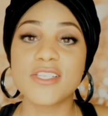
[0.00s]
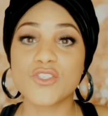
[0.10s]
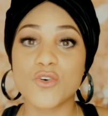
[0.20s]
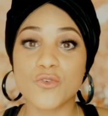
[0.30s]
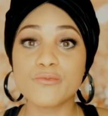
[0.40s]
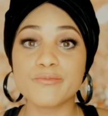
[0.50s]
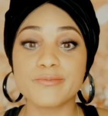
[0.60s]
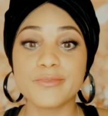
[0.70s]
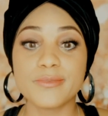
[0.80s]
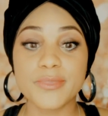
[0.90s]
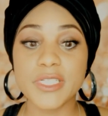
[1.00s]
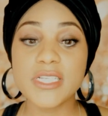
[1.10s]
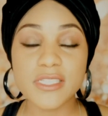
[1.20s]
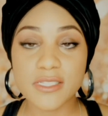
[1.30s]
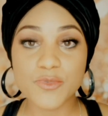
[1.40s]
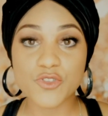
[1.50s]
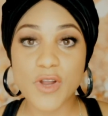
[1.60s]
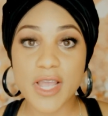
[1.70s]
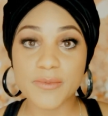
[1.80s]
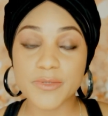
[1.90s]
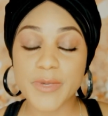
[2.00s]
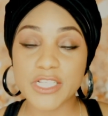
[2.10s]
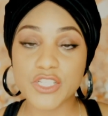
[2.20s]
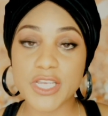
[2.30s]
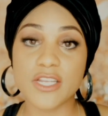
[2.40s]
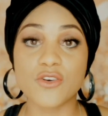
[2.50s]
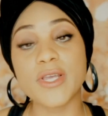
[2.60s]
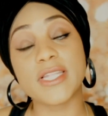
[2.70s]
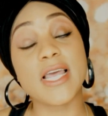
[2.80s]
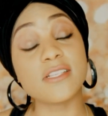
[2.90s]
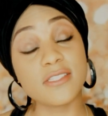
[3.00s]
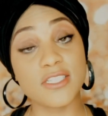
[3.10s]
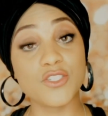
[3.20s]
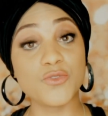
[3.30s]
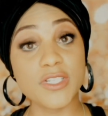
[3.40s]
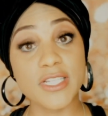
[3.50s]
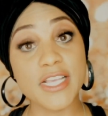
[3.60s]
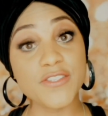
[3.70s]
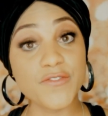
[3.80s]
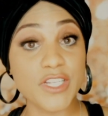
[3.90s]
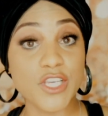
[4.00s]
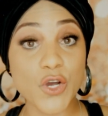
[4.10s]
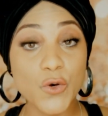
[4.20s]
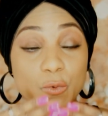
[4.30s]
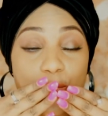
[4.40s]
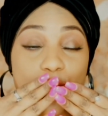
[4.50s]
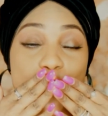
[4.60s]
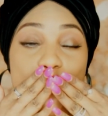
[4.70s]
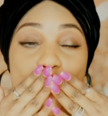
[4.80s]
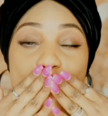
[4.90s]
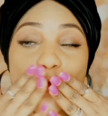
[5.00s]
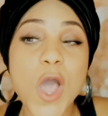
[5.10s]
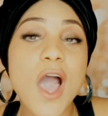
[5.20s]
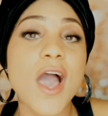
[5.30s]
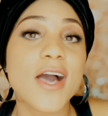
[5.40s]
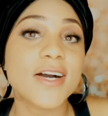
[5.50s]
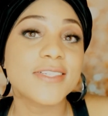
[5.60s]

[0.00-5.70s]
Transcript: So please subscribe to my channel and I'll see you in the next video. Mwah.